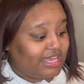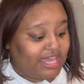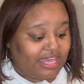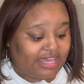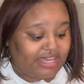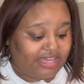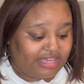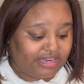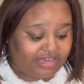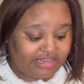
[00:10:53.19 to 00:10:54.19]

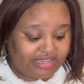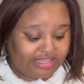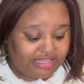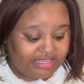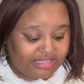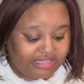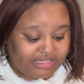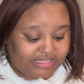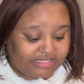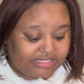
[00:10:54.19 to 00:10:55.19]
and
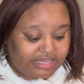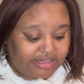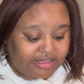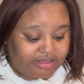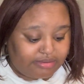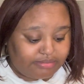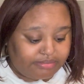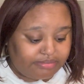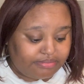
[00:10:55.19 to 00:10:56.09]
some